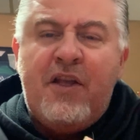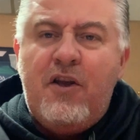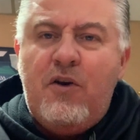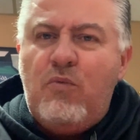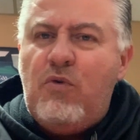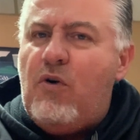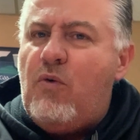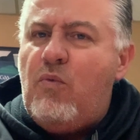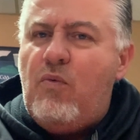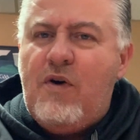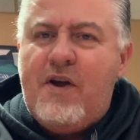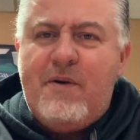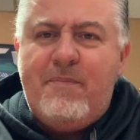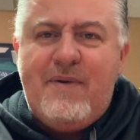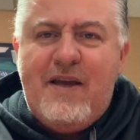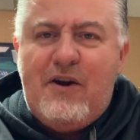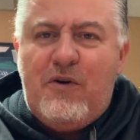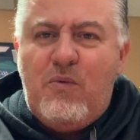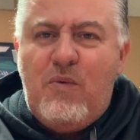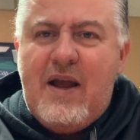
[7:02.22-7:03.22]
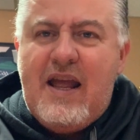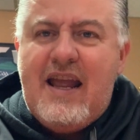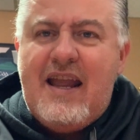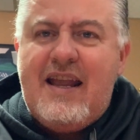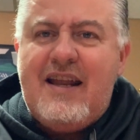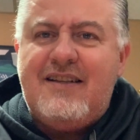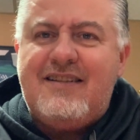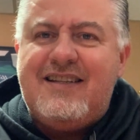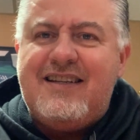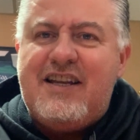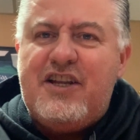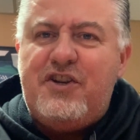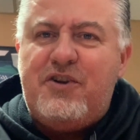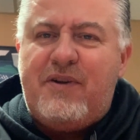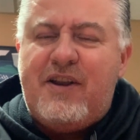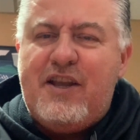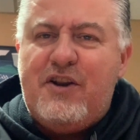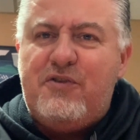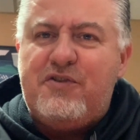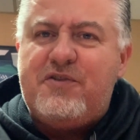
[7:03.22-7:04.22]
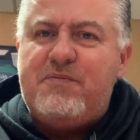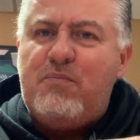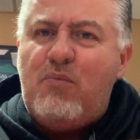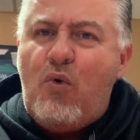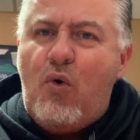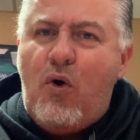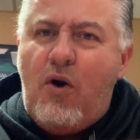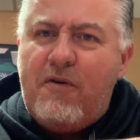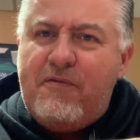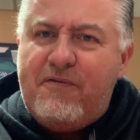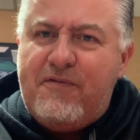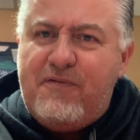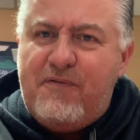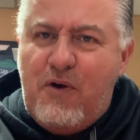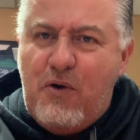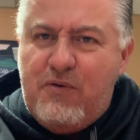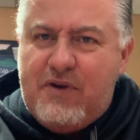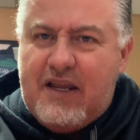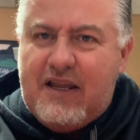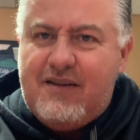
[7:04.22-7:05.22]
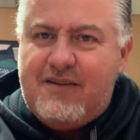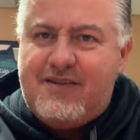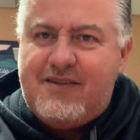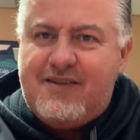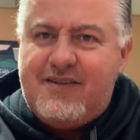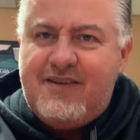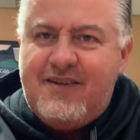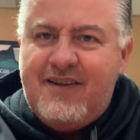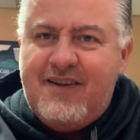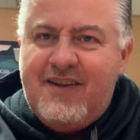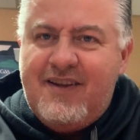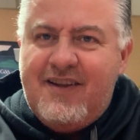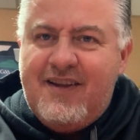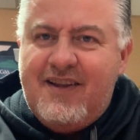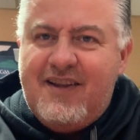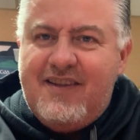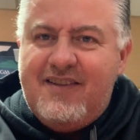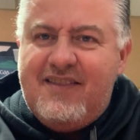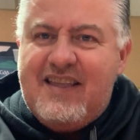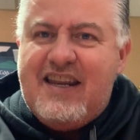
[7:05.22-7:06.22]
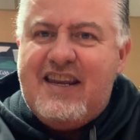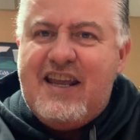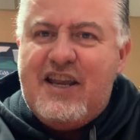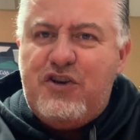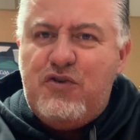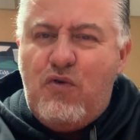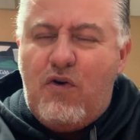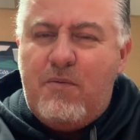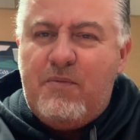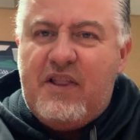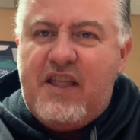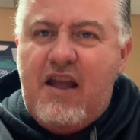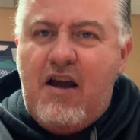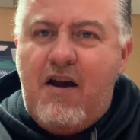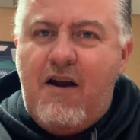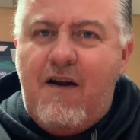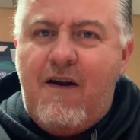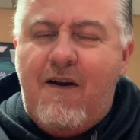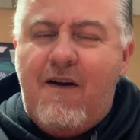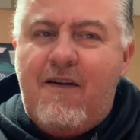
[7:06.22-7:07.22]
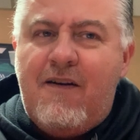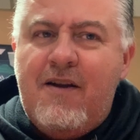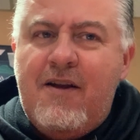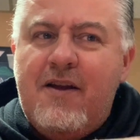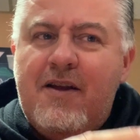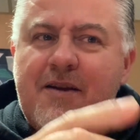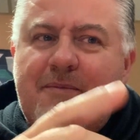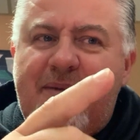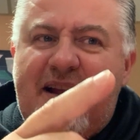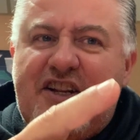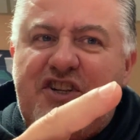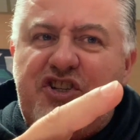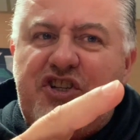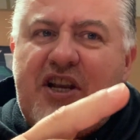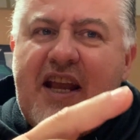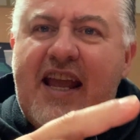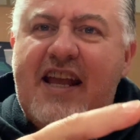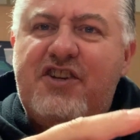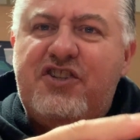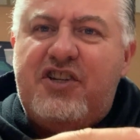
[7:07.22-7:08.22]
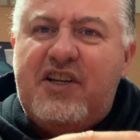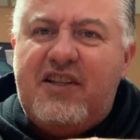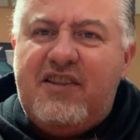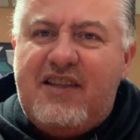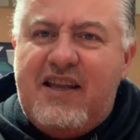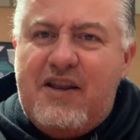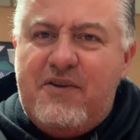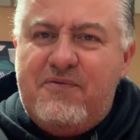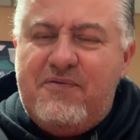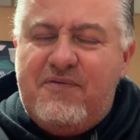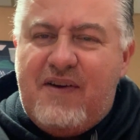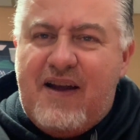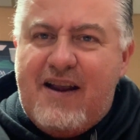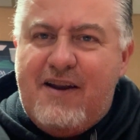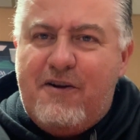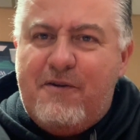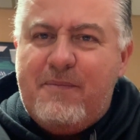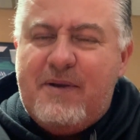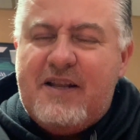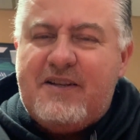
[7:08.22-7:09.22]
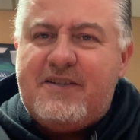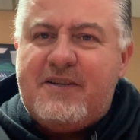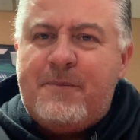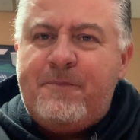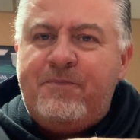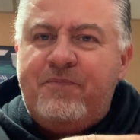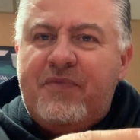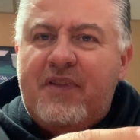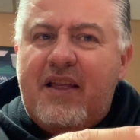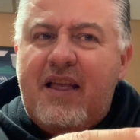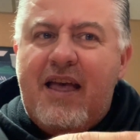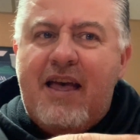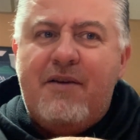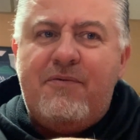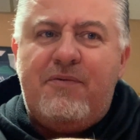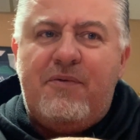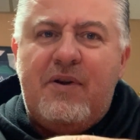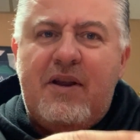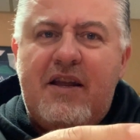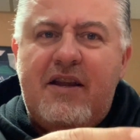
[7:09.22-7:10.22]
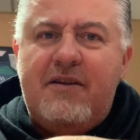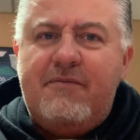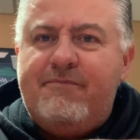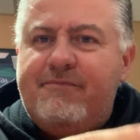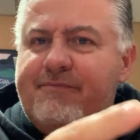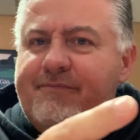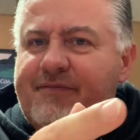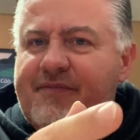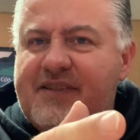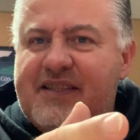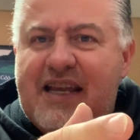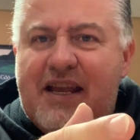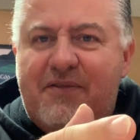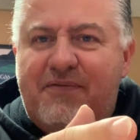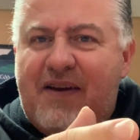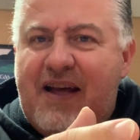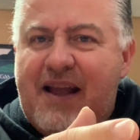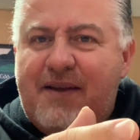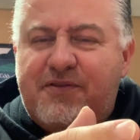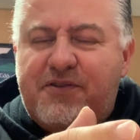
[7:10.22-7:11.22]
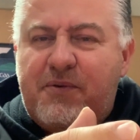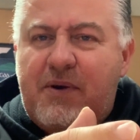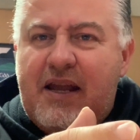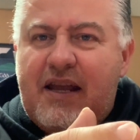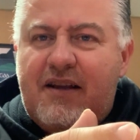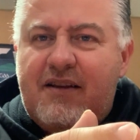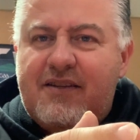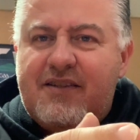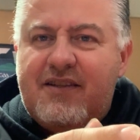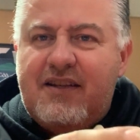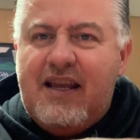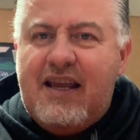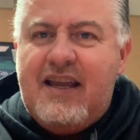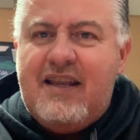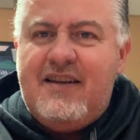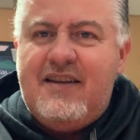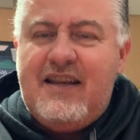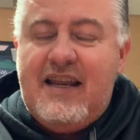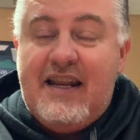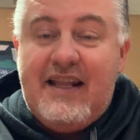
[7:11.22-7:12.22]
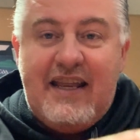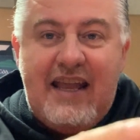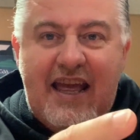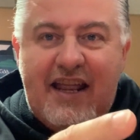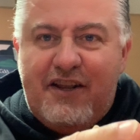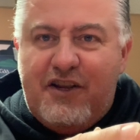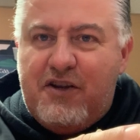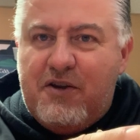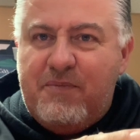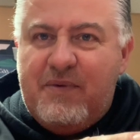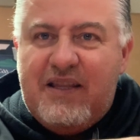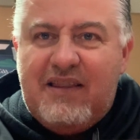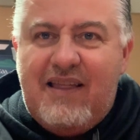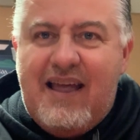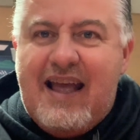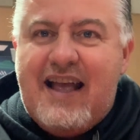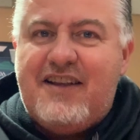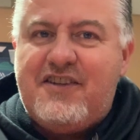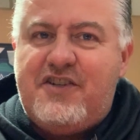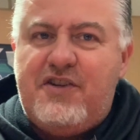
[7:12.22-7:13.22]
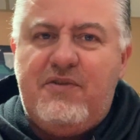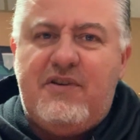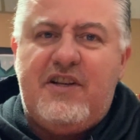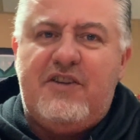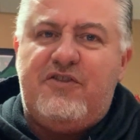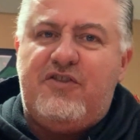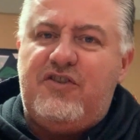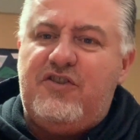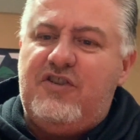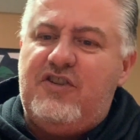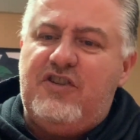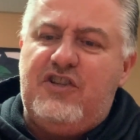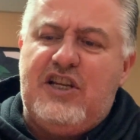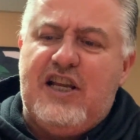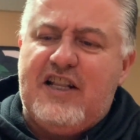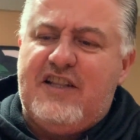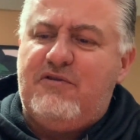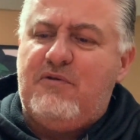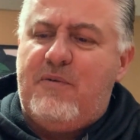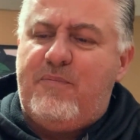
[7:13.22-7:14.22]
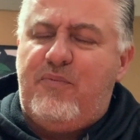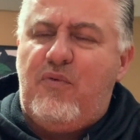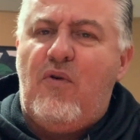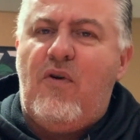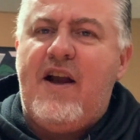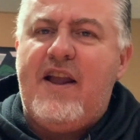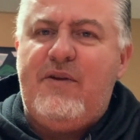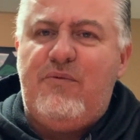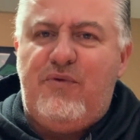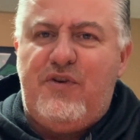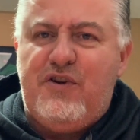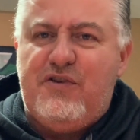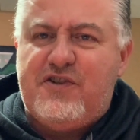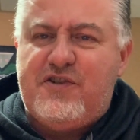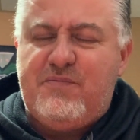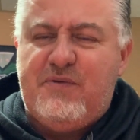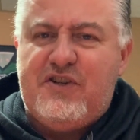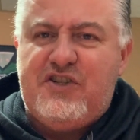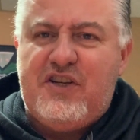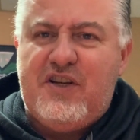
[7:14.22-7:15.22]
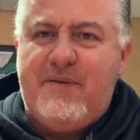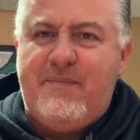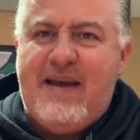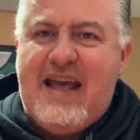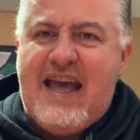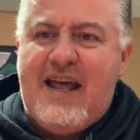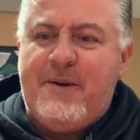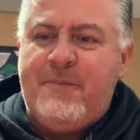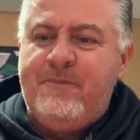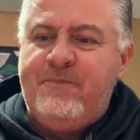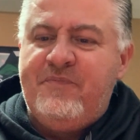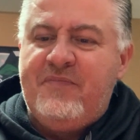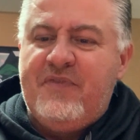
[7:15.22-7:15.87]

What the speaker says: Well, what a better way to get your hitters more focused than they normally are by changing the environment every, say, 5 swings. And again, it could be less. You could get to a point where you're switching to bat